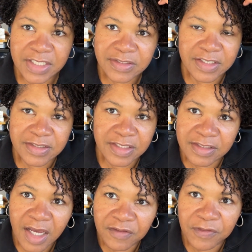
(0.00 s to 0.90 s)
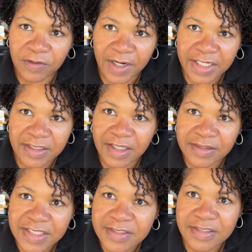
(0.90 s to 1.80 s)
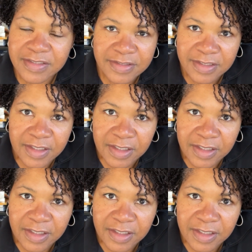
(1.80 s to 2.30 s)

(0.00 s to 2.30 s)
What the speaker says: it's enough already that this is,